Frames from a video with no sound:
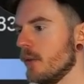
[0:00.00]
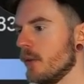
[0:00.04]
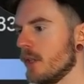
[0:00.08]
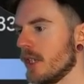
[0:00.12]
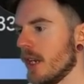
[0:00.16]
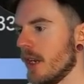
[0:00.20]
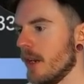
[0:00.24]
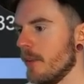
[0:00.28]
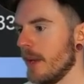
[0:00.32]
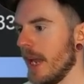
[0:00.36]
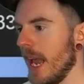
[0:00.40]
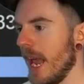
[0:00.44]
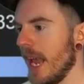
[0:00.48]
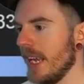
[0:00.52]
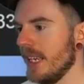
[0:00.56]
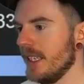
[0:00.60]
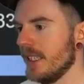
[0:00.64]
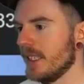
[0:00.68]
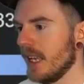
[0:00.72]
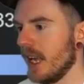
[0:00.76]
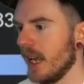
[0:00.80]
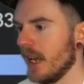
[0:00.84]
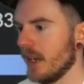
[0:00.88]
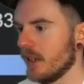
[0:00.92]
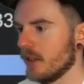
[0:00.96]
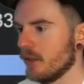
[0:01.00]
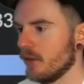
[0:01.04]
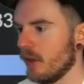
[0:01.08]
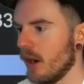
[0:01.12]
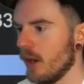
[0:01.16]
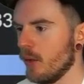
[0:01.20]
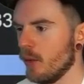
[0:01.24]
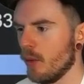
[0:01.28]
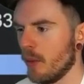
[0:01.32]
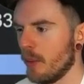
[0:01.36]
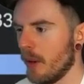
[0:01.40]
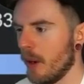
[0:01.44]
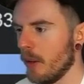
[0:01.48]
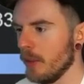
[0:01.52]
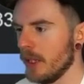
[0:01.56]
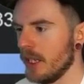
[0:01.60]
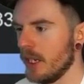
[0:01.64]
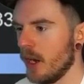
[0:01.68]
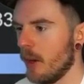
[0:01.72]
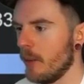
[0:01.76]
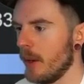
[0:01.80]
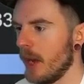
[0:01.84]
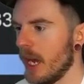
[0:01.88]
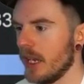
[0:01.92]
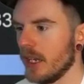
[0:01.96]
It's going to be ace x, right? We're probably
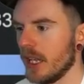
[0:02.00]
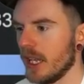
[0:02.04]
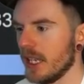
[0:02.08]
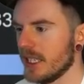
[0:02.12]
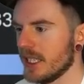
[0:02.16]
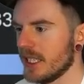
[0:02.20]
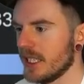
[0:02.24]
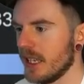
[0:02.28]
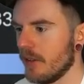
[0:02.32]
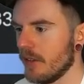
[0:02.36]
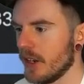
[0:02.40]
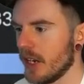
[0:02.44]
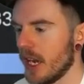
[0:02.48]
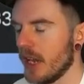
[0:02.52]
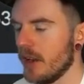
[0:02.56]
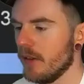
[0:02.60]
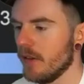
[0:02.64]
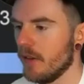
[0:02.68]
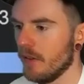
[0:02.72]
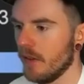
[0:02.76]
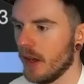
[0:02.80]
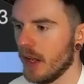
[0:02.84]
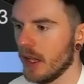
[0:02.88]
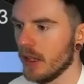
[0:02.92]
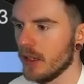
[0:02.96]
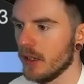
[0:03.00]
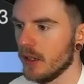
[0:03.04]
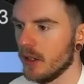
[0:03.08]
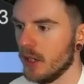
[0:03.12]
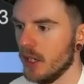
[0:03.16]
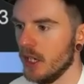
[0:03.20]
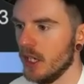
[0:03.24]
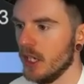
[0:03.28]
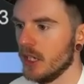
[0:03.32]
not betting like 7, 8 for value.